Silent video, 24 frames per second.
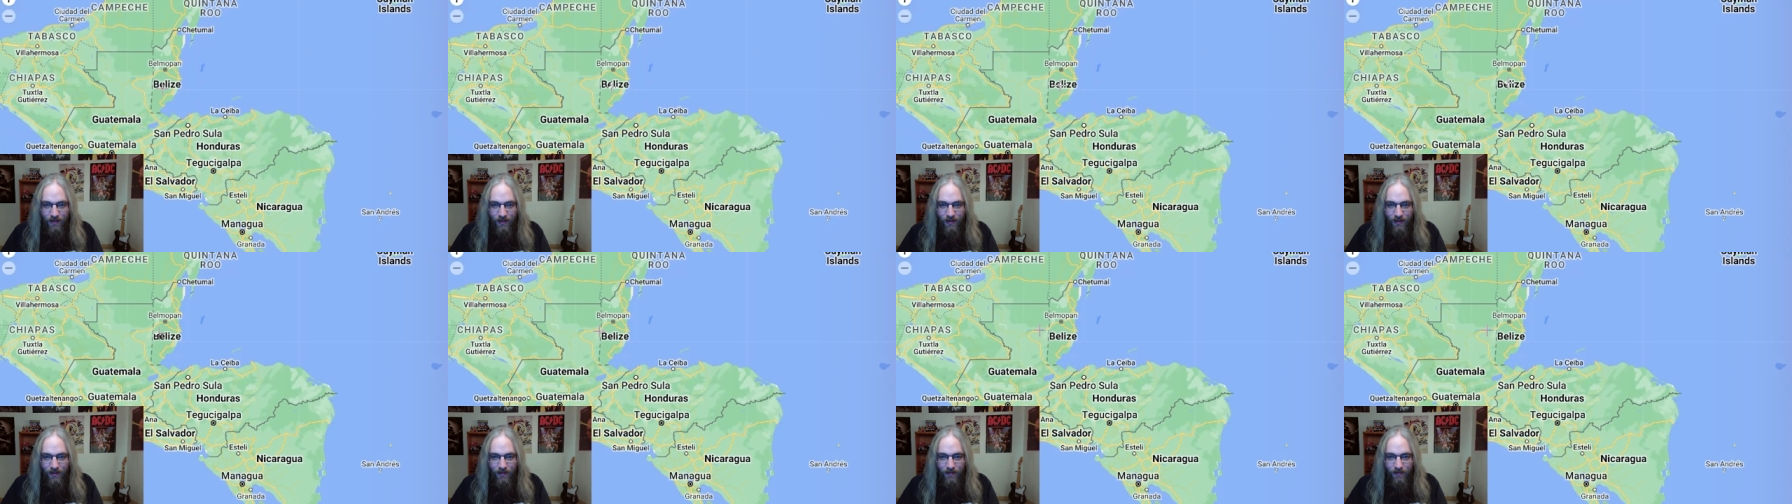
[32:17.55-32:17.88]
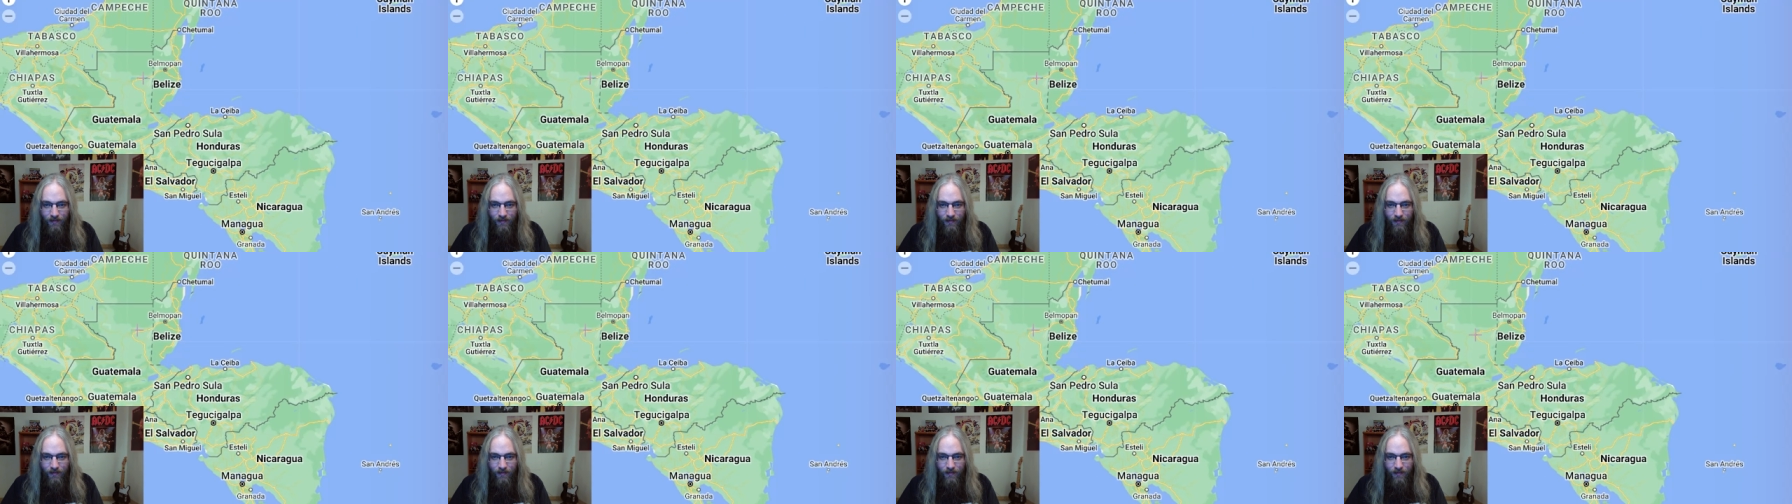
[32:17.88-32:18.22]
to.
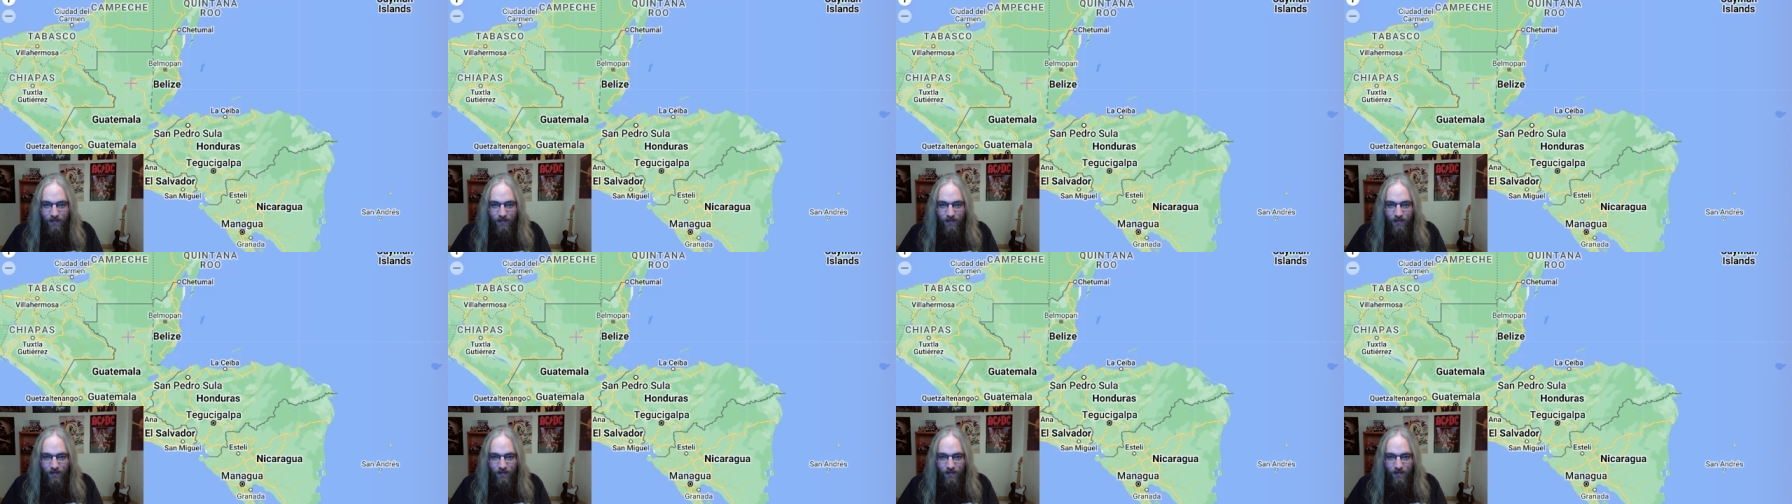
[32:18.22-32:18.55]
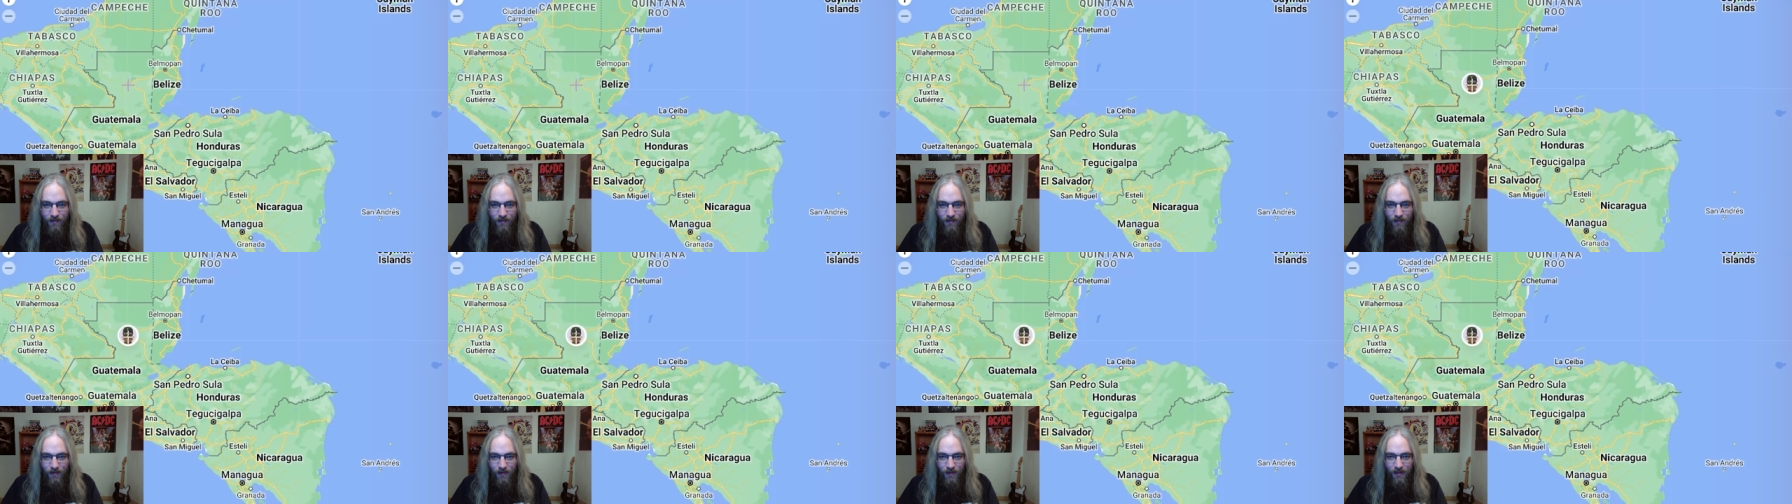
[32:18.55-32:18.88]

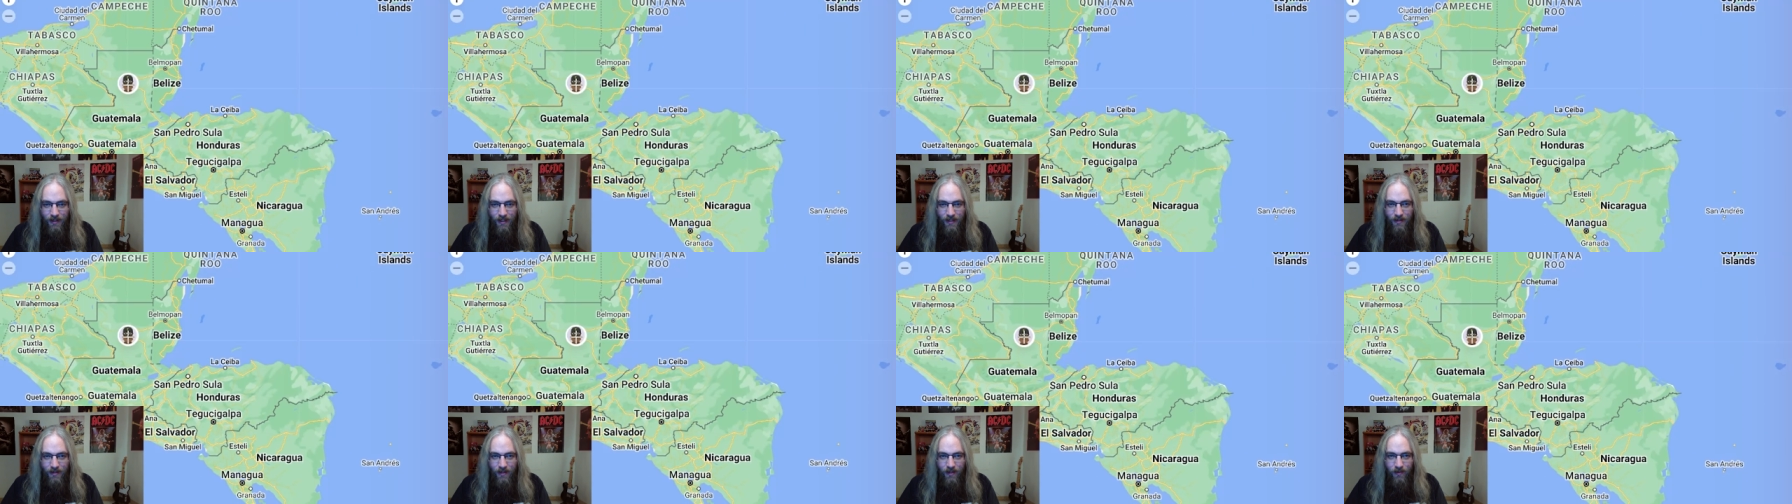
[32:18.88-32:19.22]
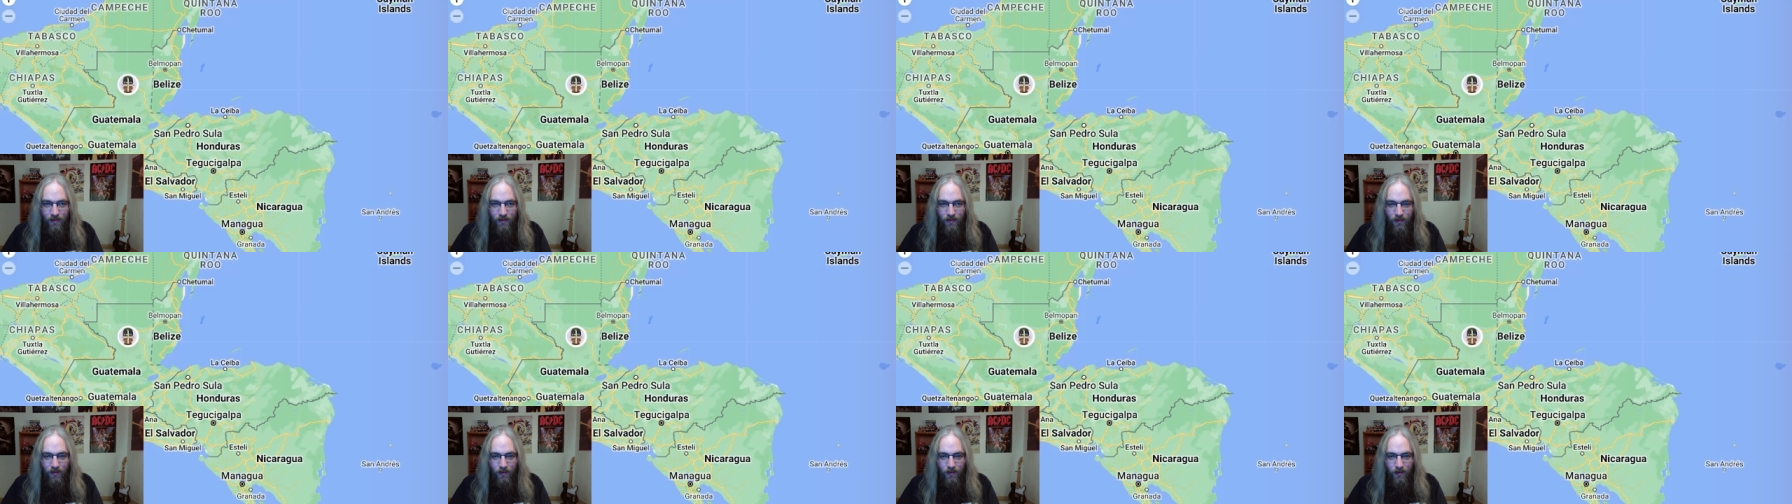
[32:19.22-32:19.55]
We'll at least
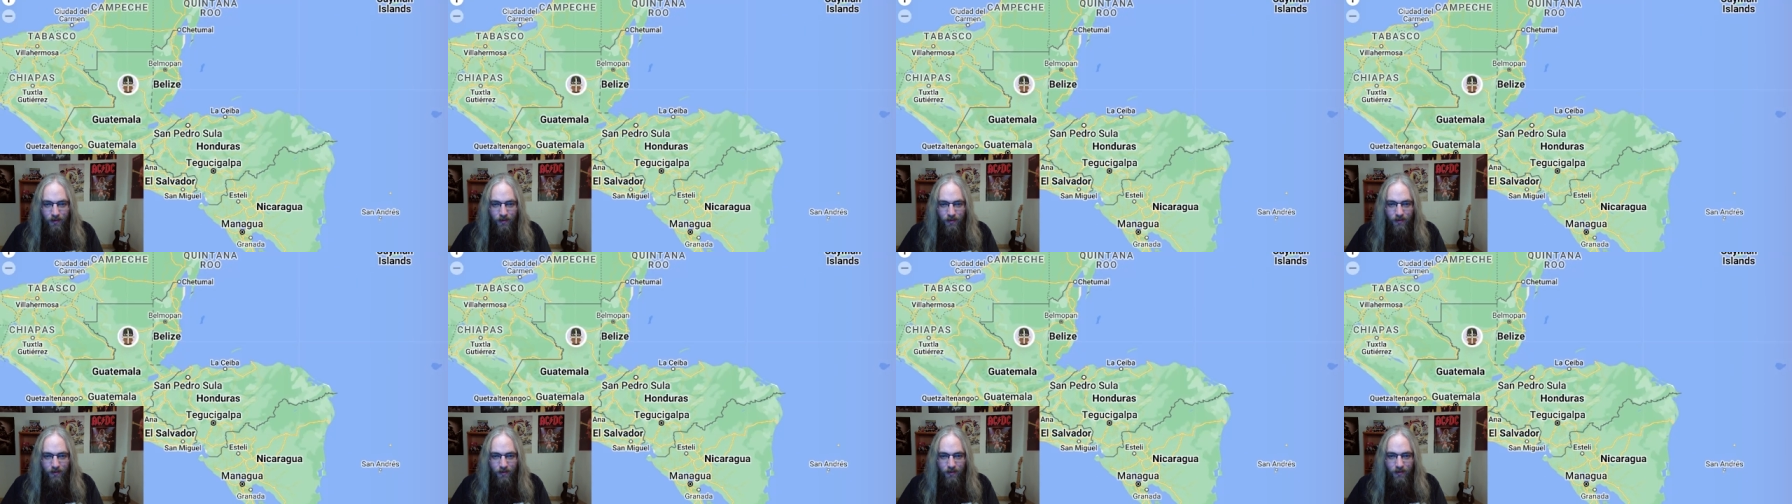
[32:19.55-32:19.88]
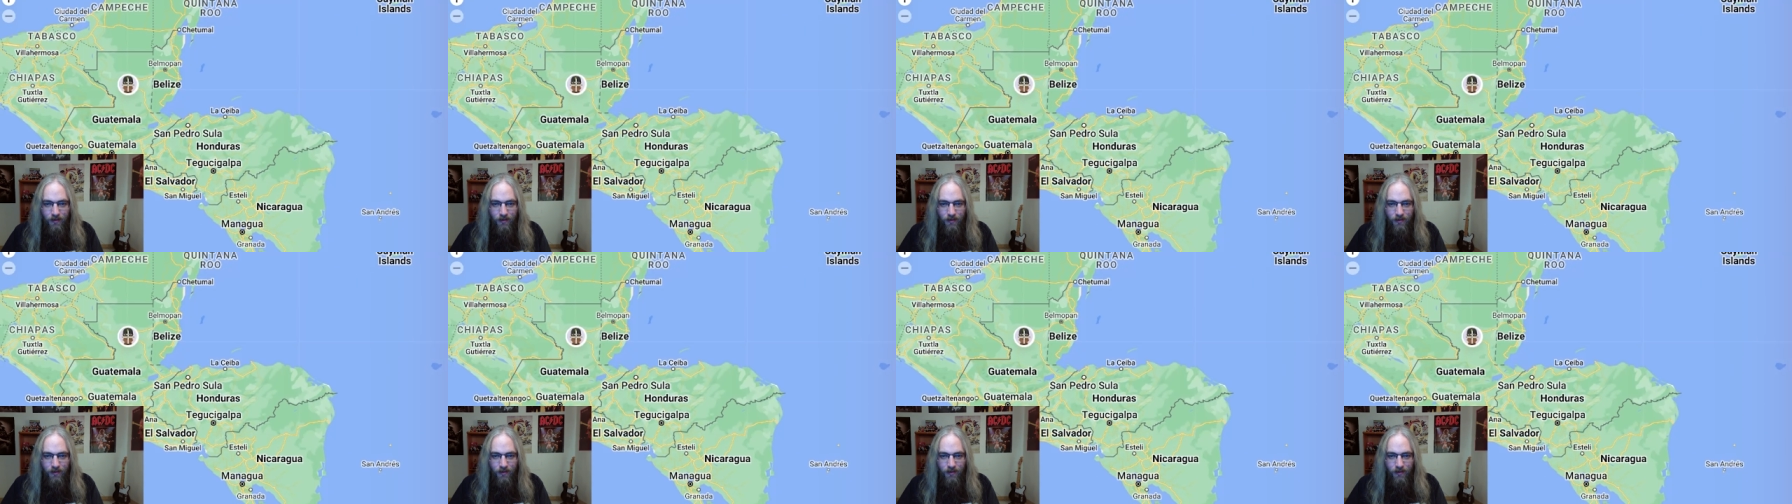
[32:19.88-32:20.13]
go north.